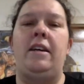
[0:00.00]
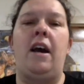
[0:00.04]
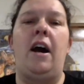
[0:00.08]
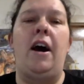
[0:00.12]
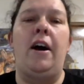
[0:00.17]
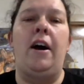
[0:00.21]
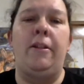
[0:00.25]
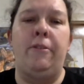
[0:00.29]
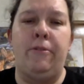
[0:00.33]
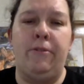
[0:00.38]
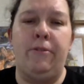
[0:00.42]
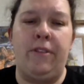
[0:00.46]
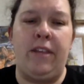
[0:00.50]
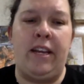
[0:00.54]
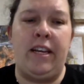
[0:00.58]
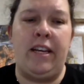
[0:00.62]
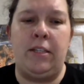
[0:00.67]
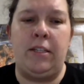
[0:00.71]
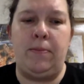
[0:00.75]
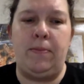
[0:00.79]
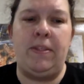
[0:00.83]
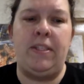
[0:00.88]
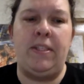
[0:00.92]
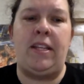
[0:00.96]
other things
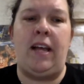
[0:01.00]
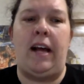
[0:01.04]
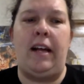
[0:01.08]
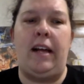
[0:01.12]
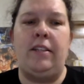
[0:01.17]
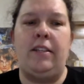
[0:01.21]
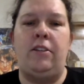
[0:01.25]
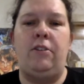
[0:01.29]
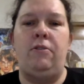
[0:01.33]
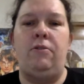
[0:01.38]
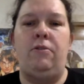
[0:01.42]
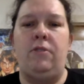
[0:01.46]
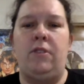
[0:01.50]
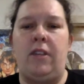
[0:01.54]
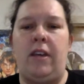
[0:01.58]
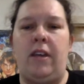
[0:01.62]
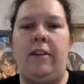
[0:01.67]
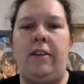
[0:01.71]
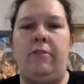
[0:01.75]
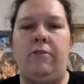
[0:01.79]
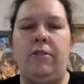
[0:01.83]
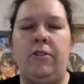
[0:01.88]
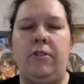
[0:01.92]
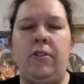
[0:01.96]
besides
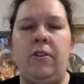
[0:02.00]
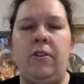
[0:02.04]
newsletters.